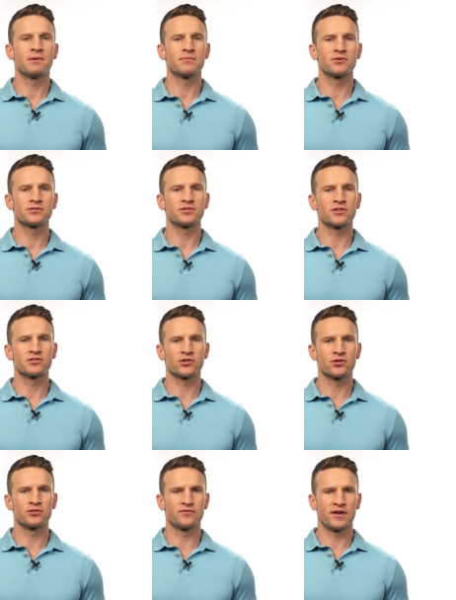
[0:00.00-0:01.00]
members to the
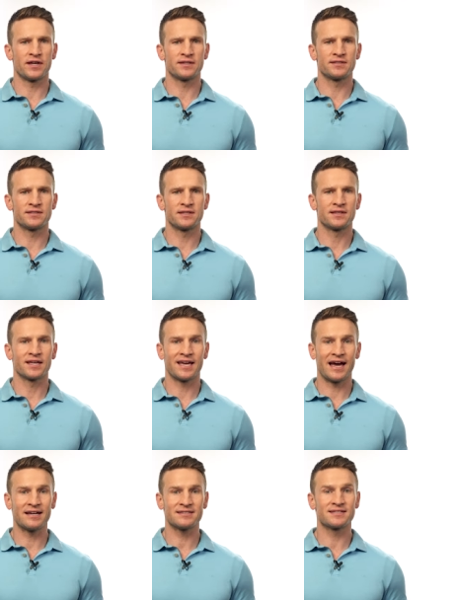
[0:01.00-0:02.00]
scourge of AIDS, the
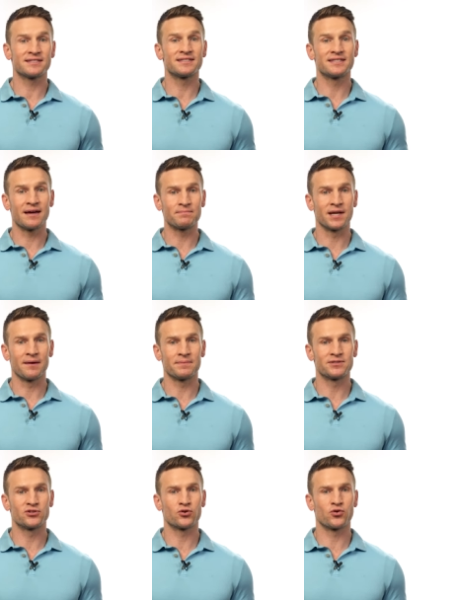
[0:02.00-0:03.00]
cast stepped
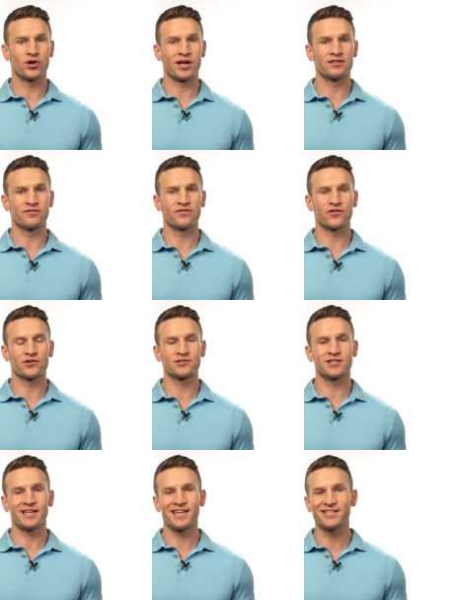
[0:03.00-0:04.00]
up to create the
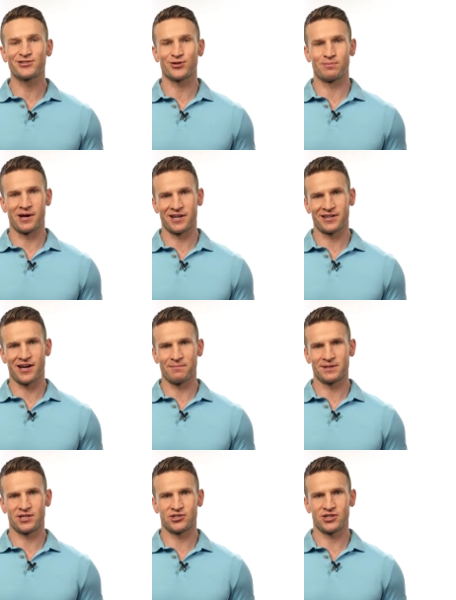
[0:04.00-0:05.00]
first Easter bonnet
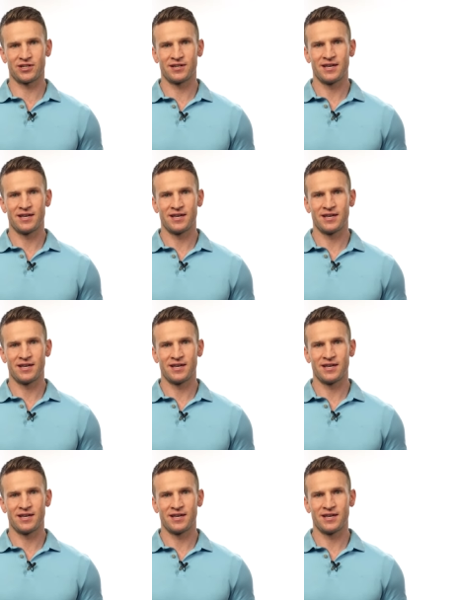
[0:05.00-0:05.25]
competition,